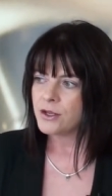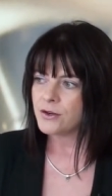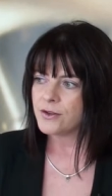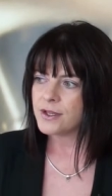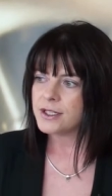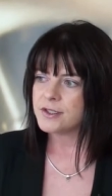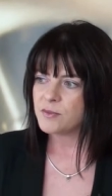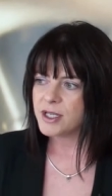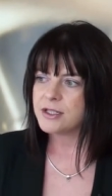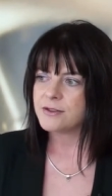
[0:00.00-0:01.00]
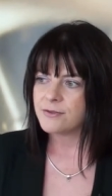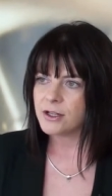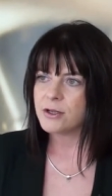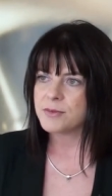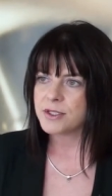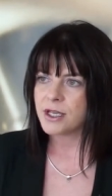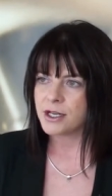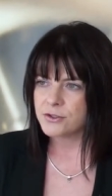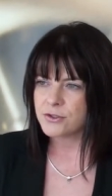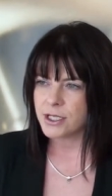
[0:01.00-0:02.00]
you know, that to be a developed
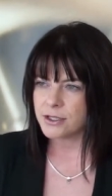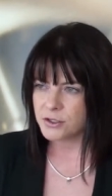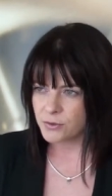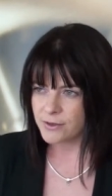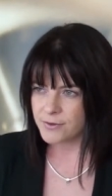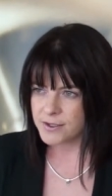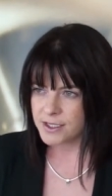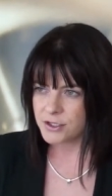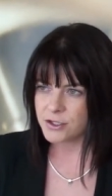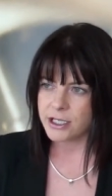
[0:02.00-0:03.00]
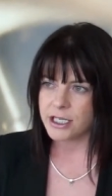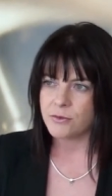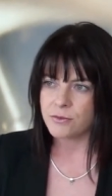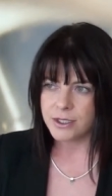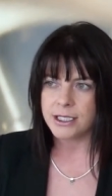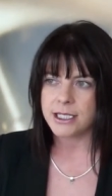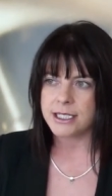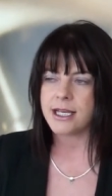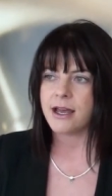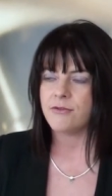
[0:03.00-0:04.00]
country in the twenty-first century, you really
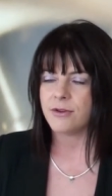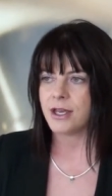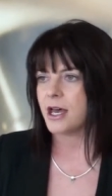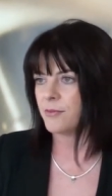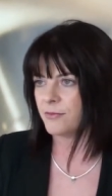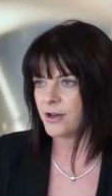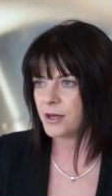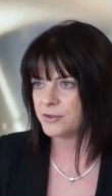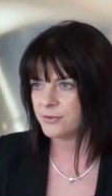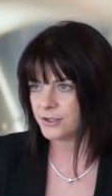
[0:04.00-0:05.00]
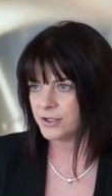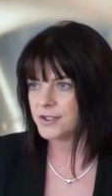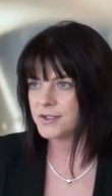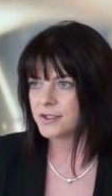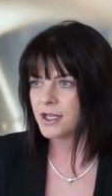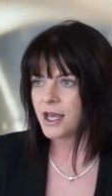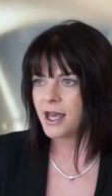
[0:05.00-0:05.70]
need to have a carbon fibre furnace,